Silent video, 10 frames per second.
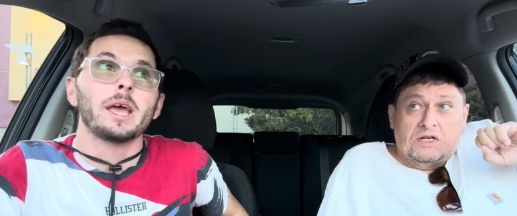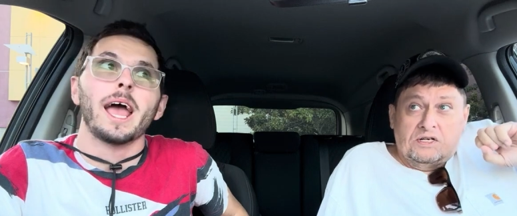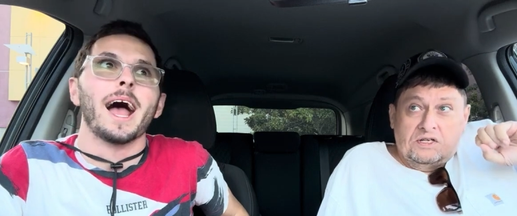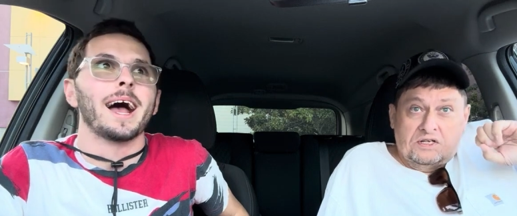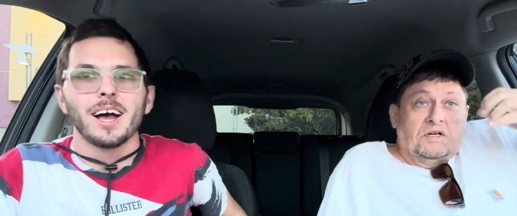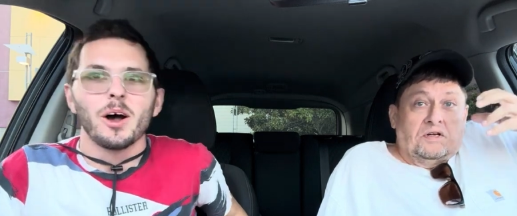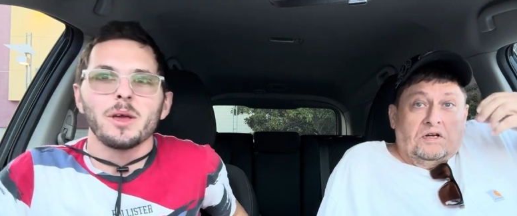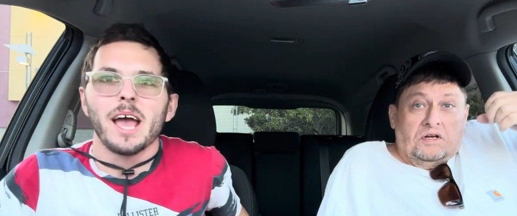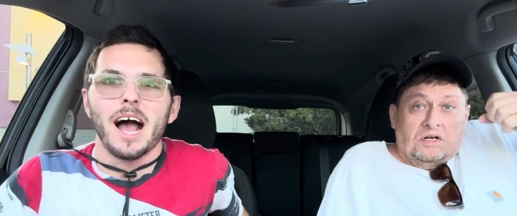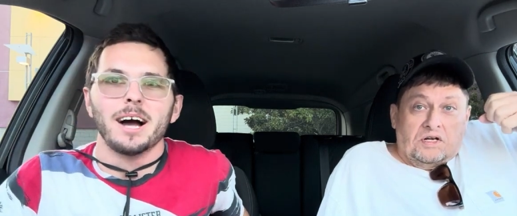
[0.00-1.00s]
Speaker 1: yeah. Oh
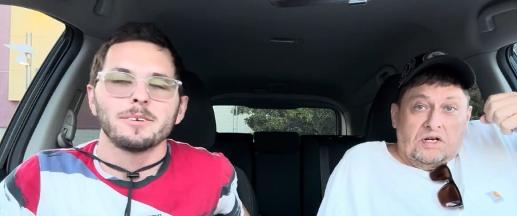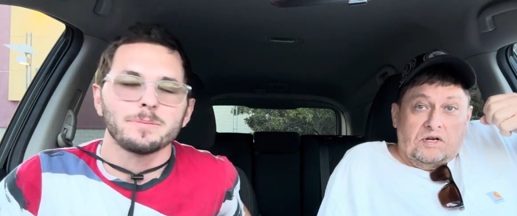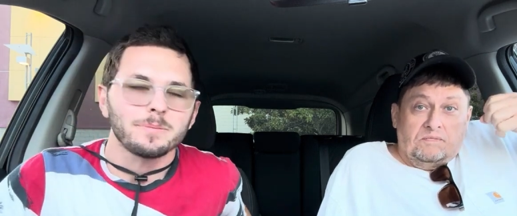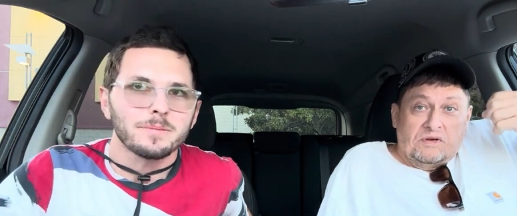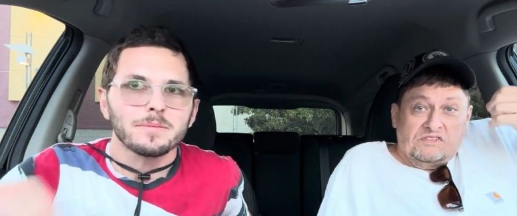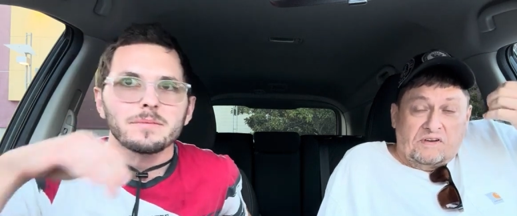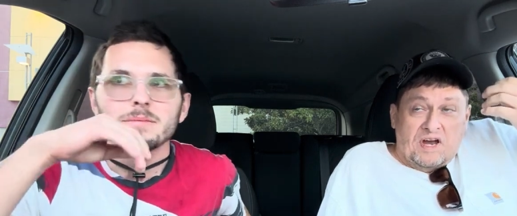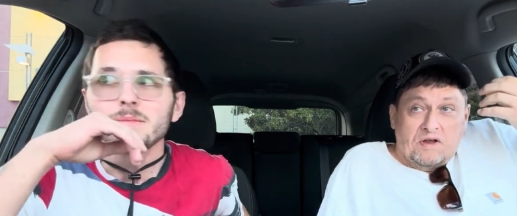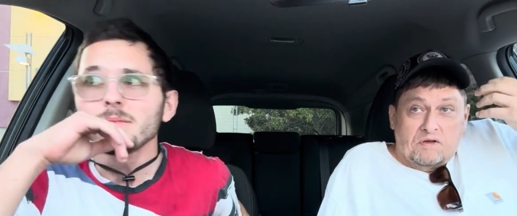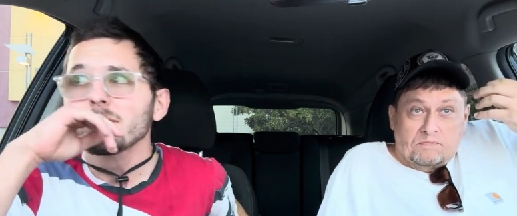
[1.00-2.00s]
yeah.
Speaker 2: It was
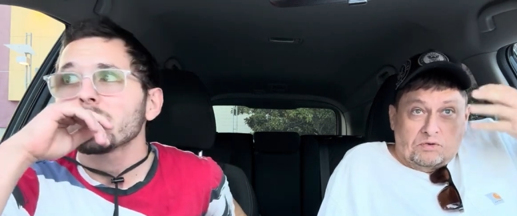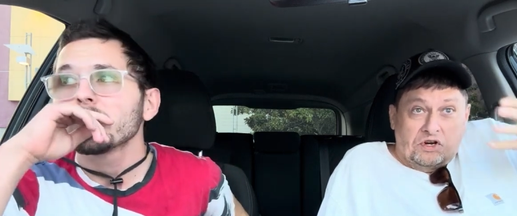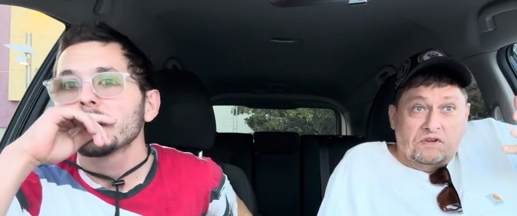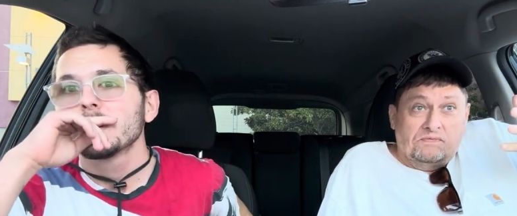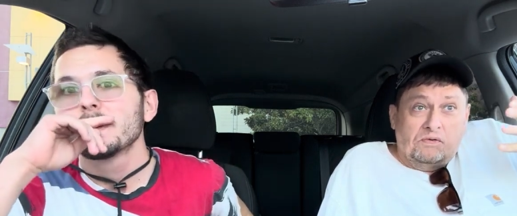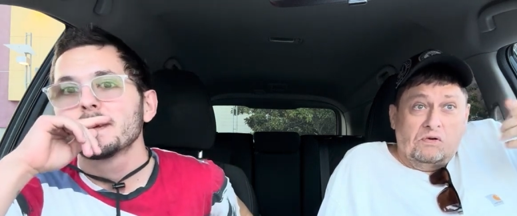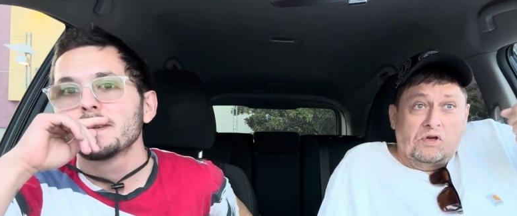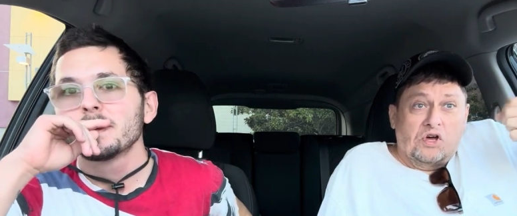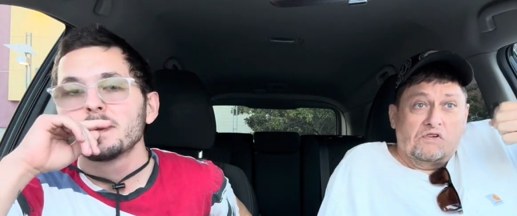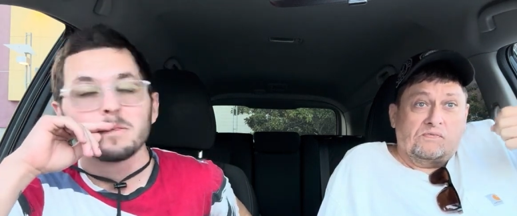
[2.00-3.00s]
very
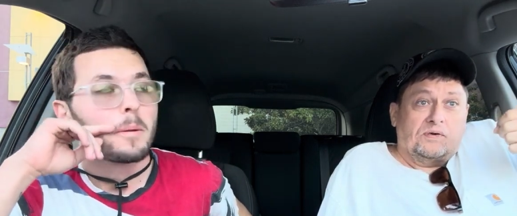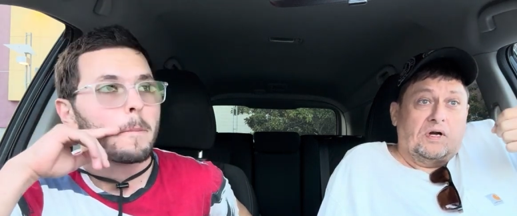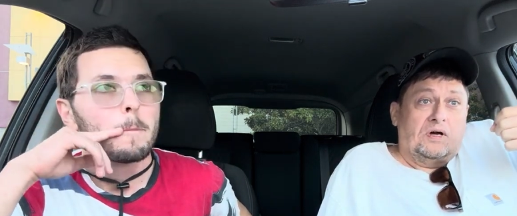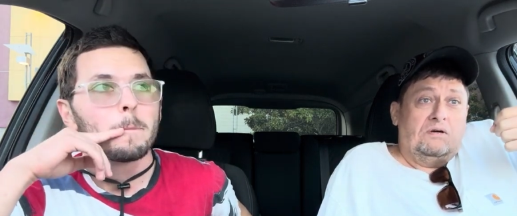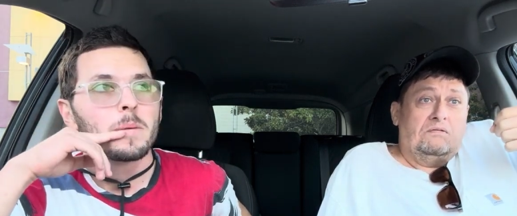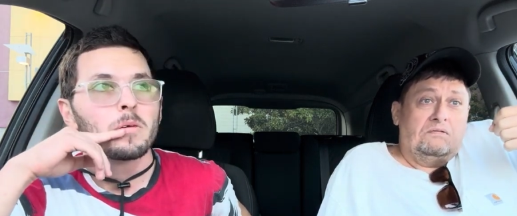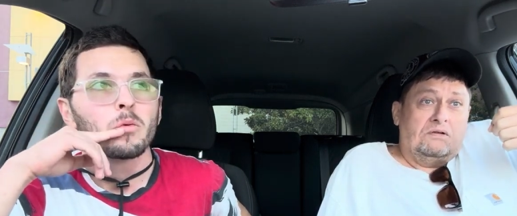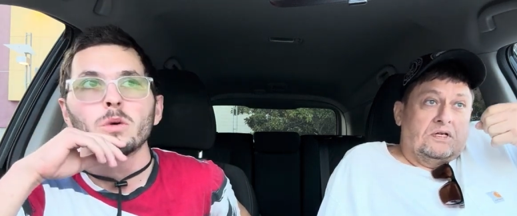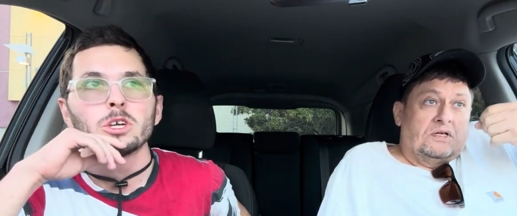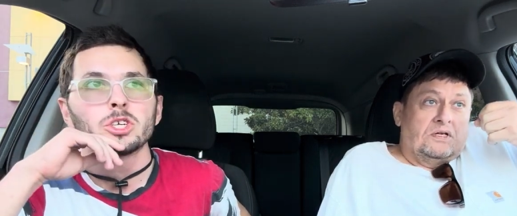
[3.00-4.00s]
beautiful overall.
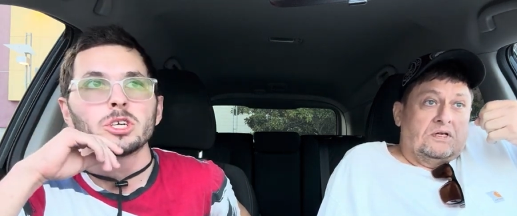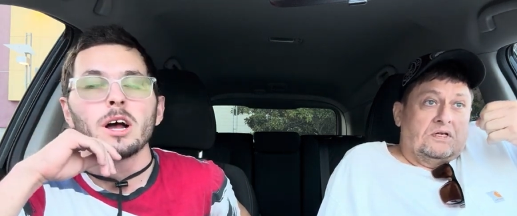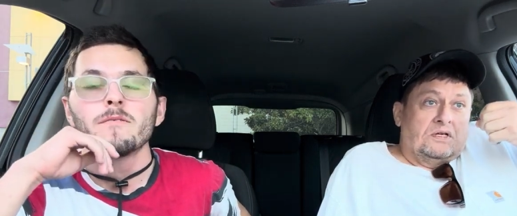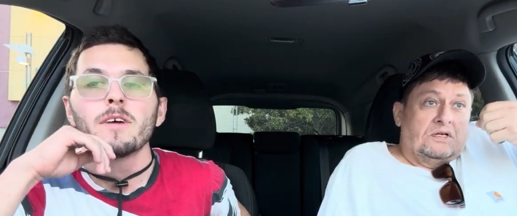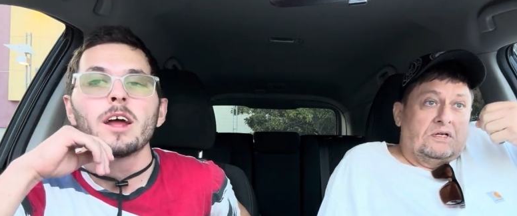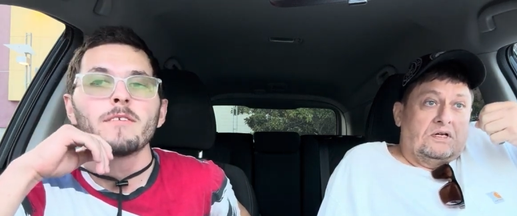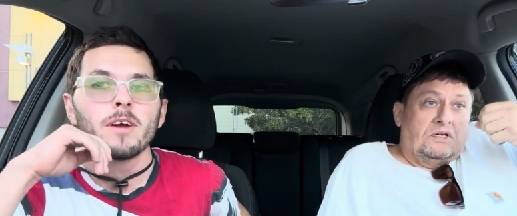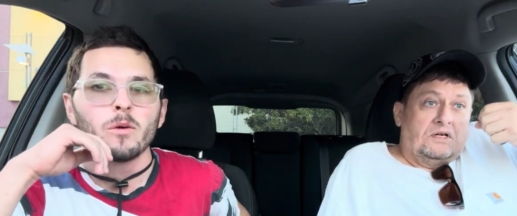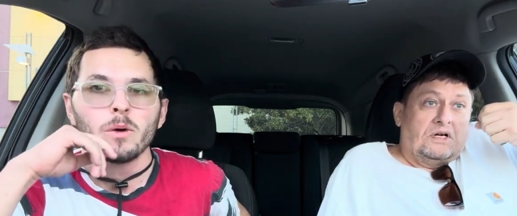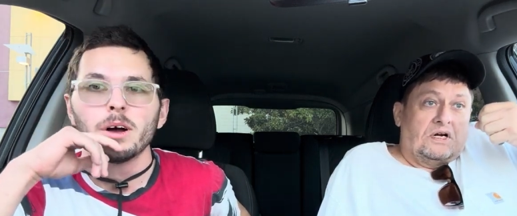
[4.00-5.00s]
Speaker 1: Was shot very,
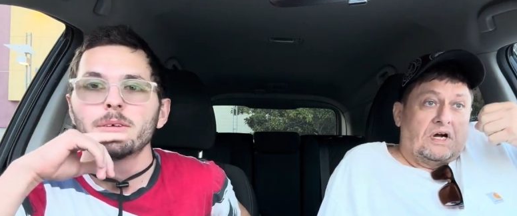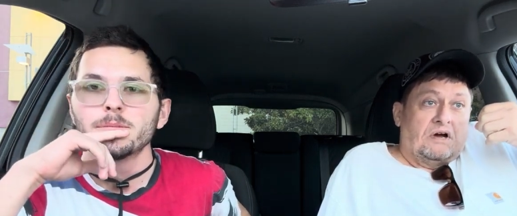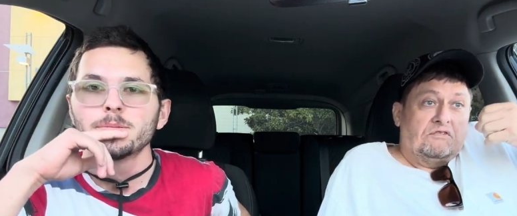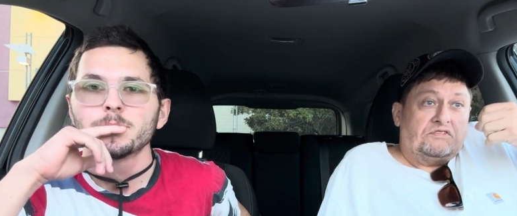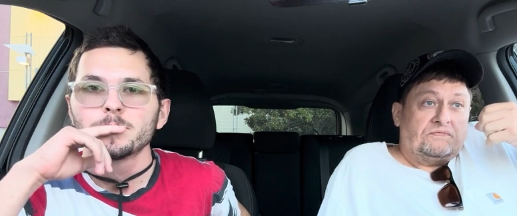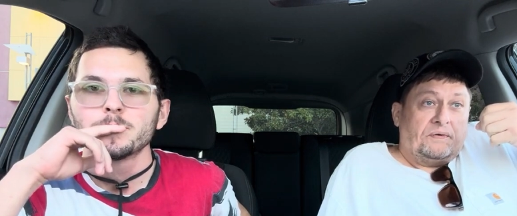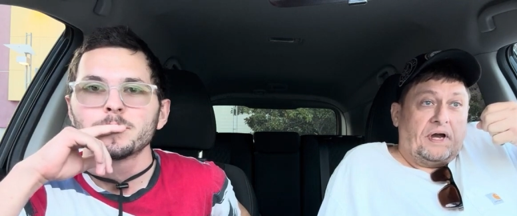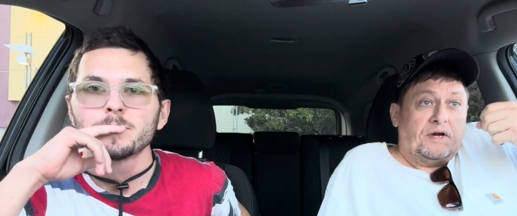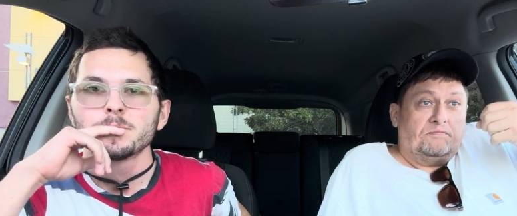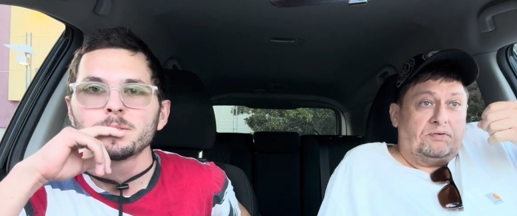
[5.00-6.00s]
very well.
Speaker 2: I was
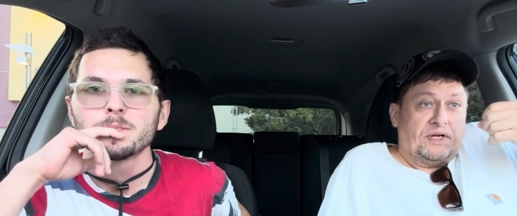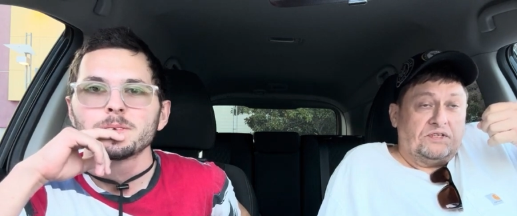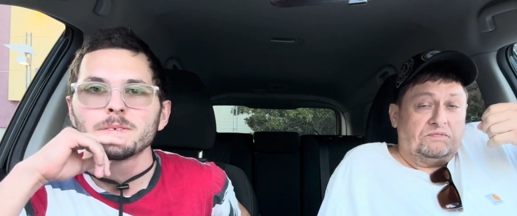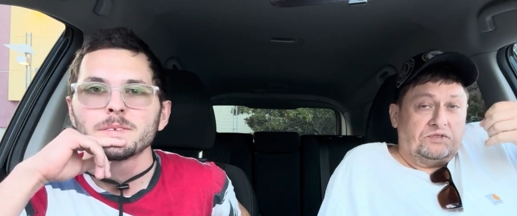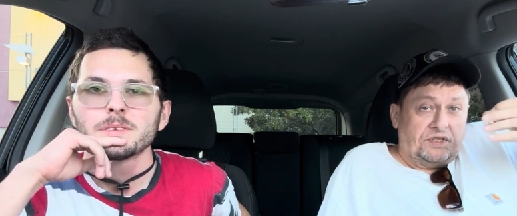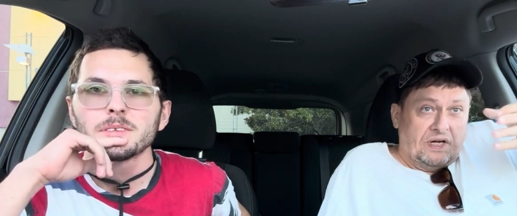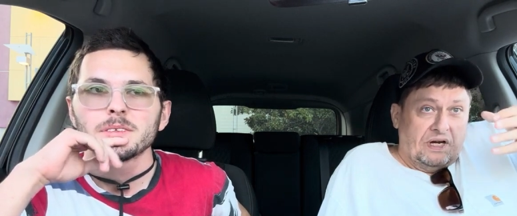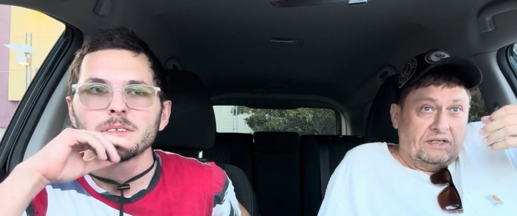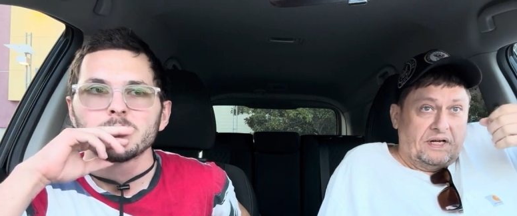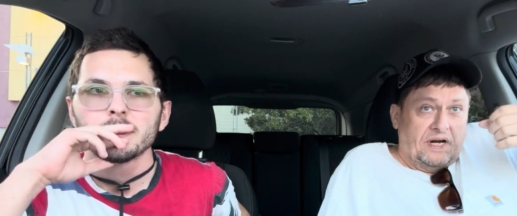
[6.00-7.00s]
very impressed with
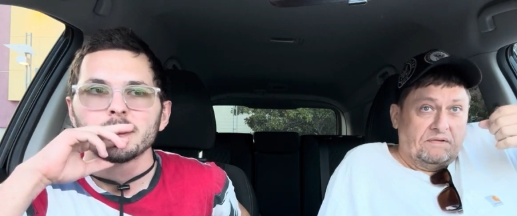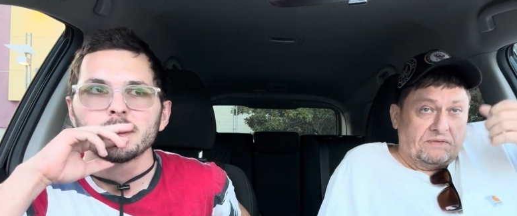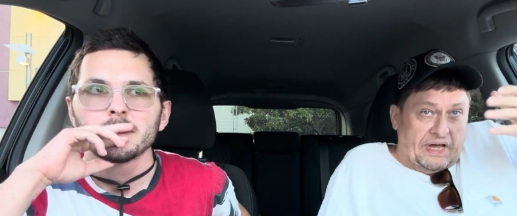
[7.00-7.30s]
Channing Tatum's